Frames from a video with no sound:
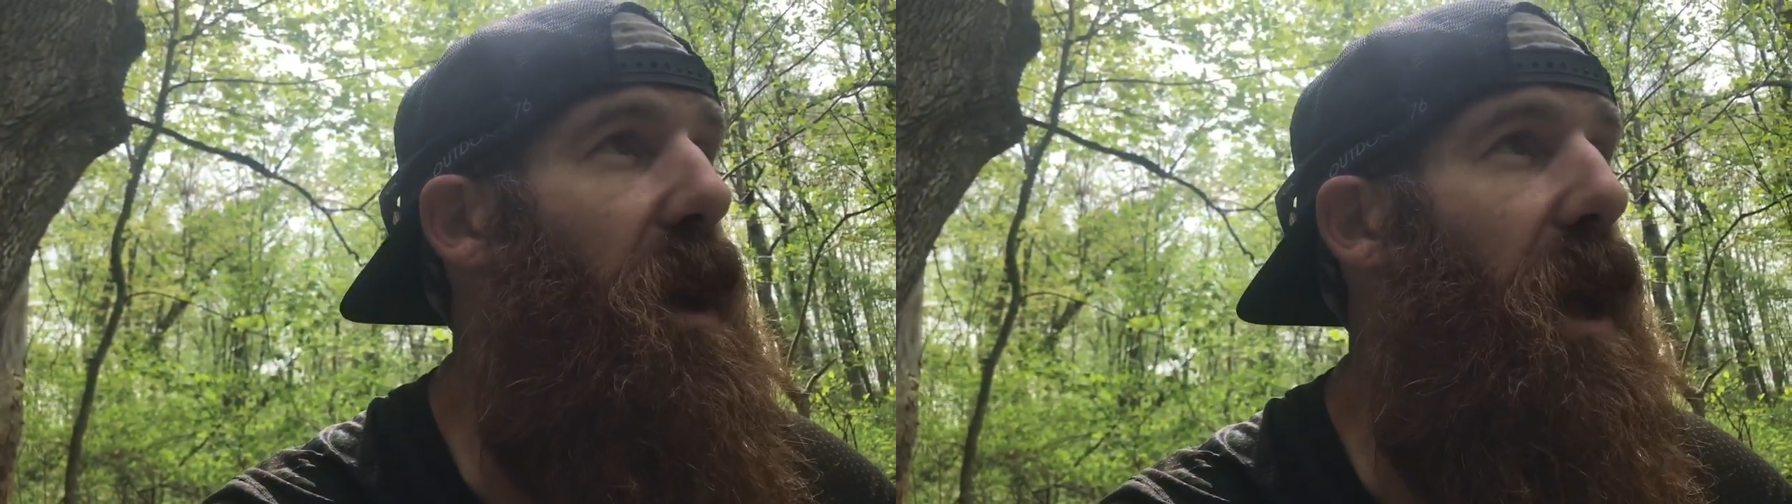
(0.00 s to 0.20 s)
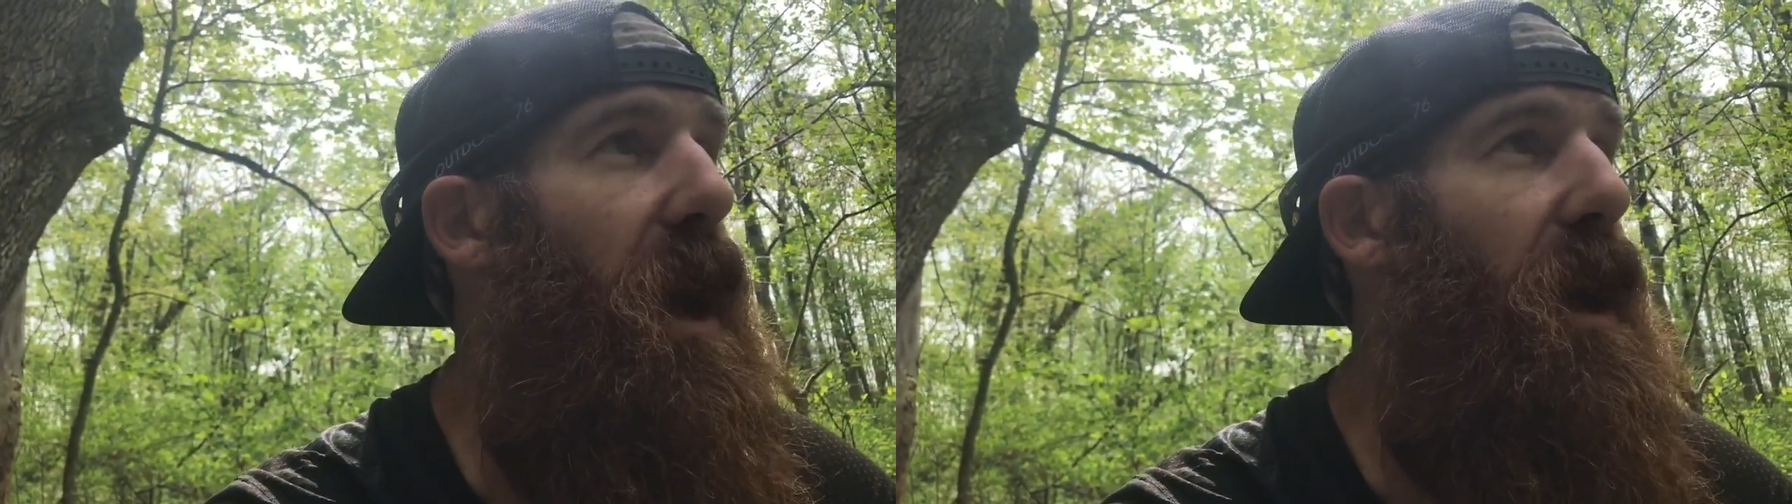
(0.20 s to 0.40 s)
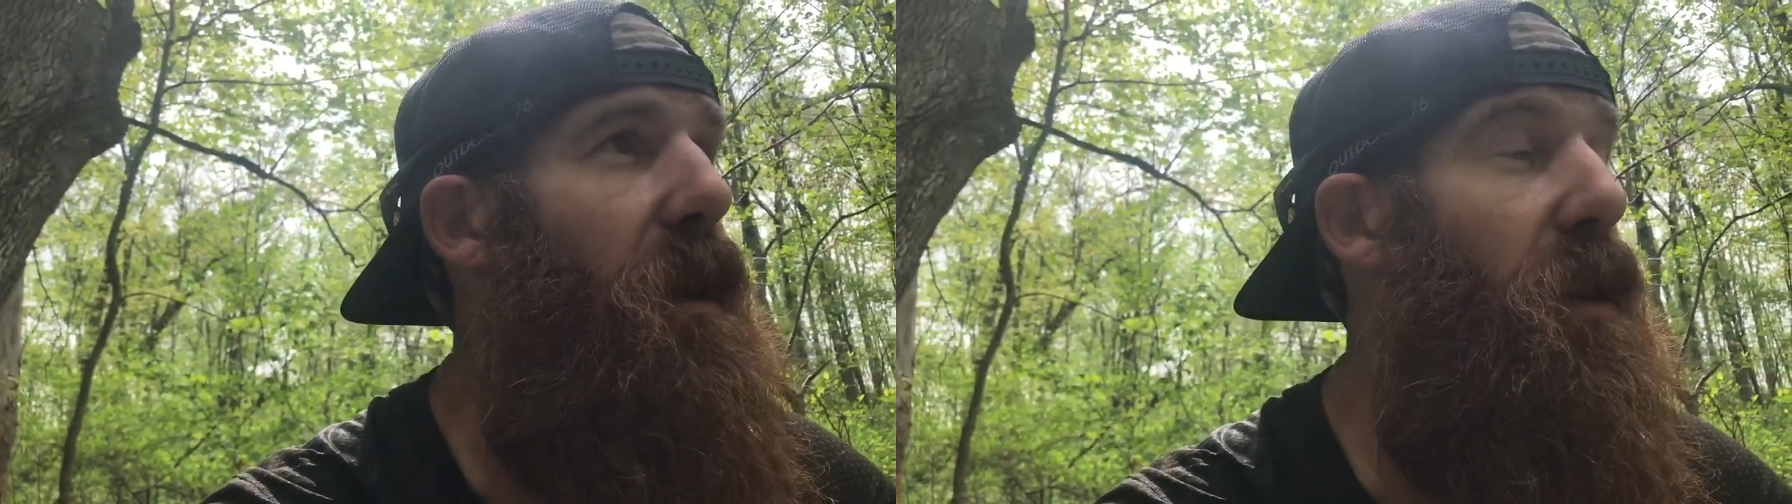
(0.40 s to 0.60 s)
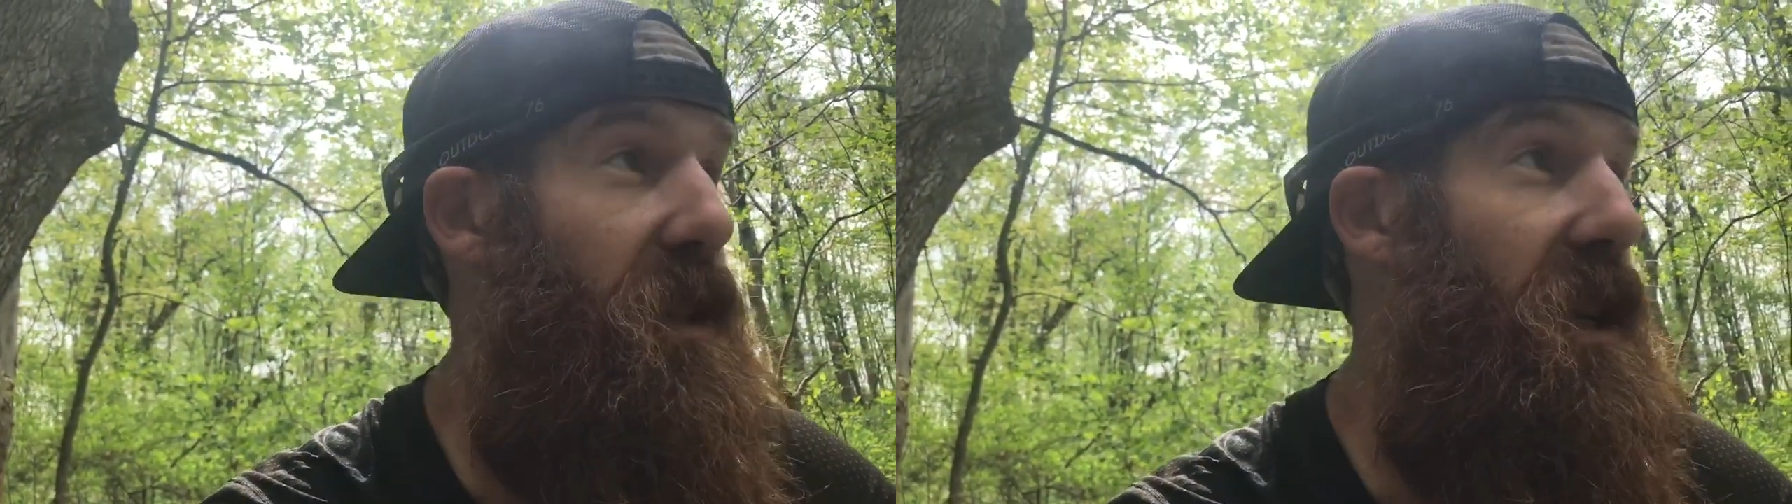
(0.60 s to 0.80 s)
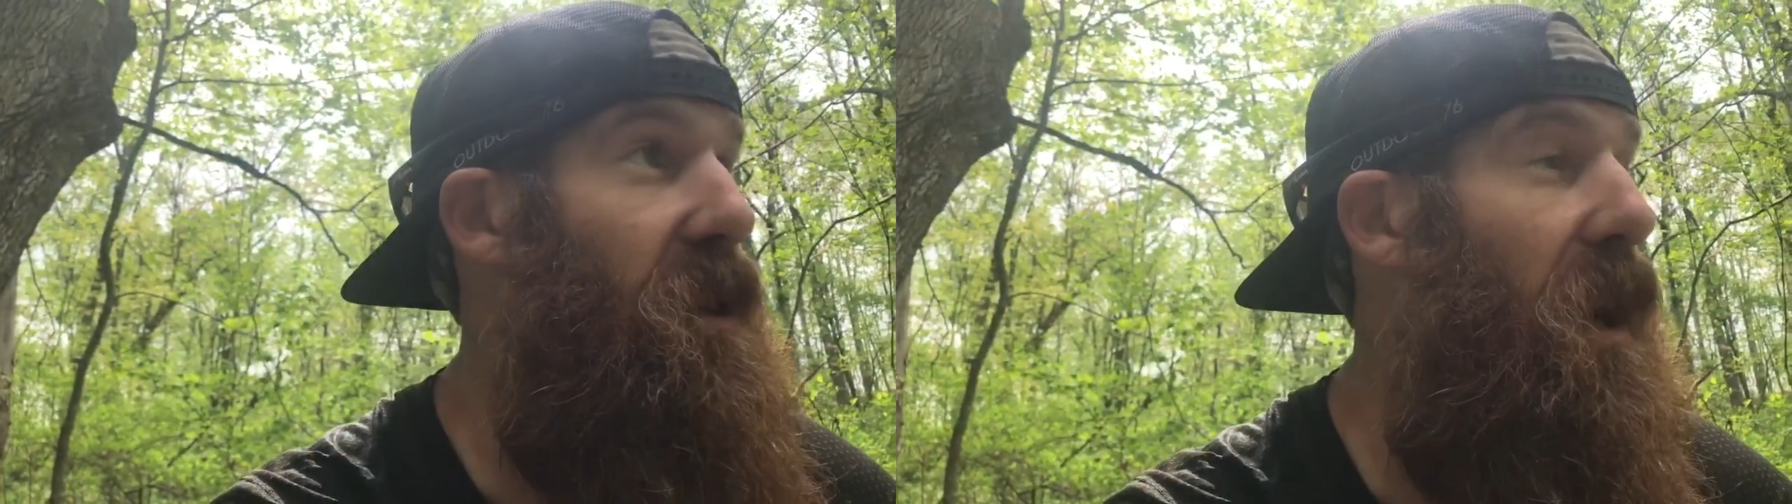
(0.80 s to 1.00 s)
today. It's
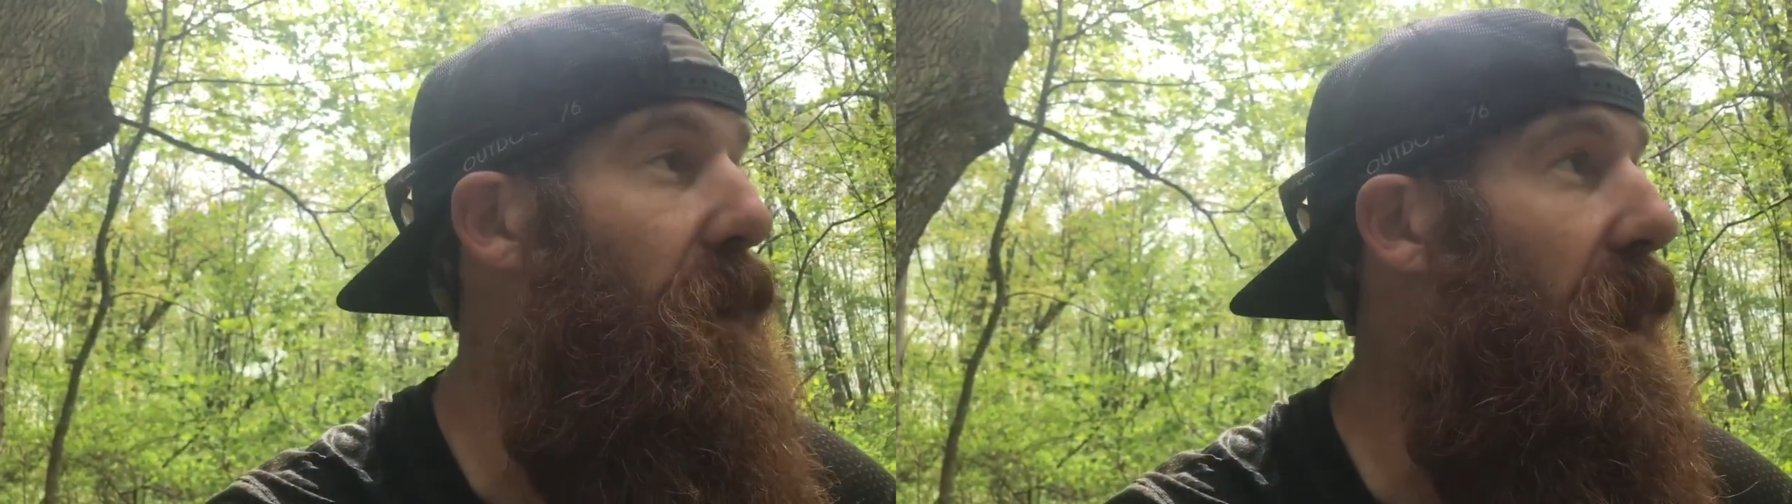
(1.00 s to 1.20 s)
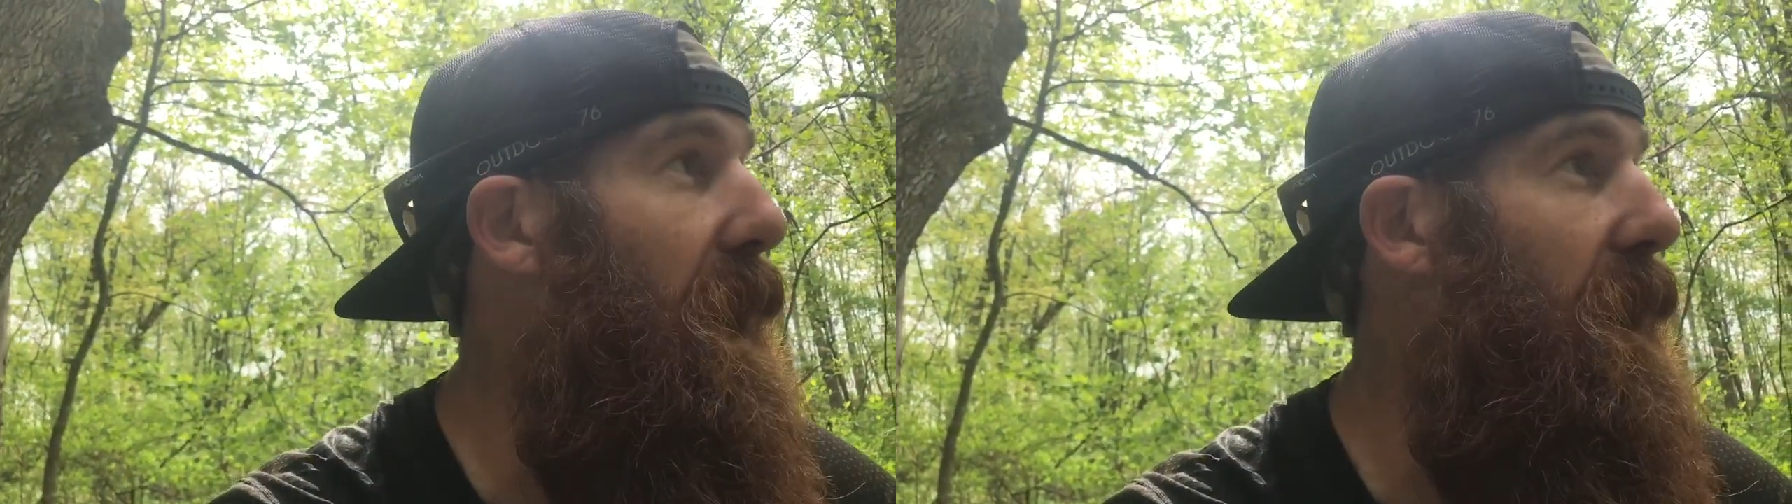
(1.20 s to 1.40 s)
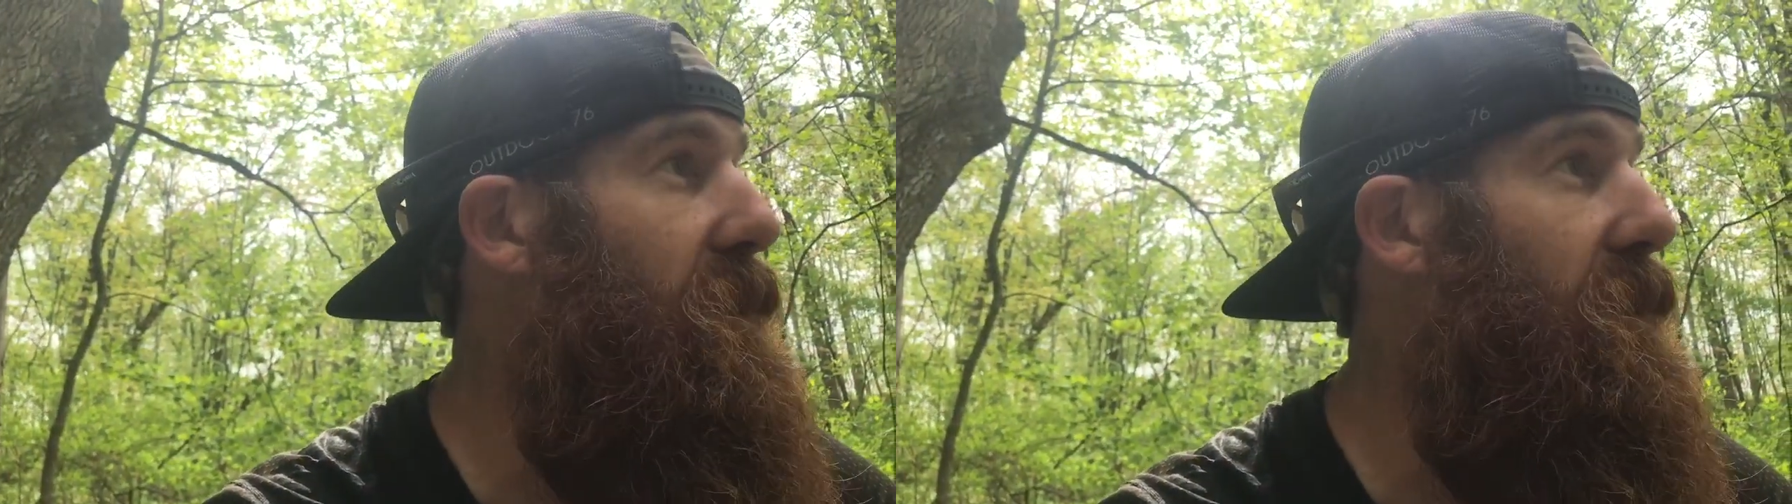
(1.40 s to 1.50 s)
actually there right now,